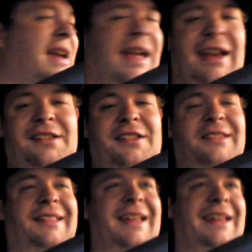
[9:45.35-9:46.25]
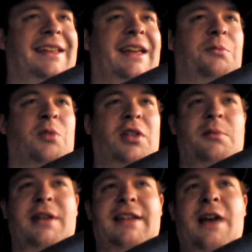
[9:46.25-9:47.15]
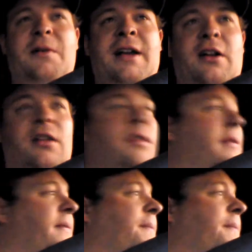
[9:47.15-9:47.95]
And it really went downhill.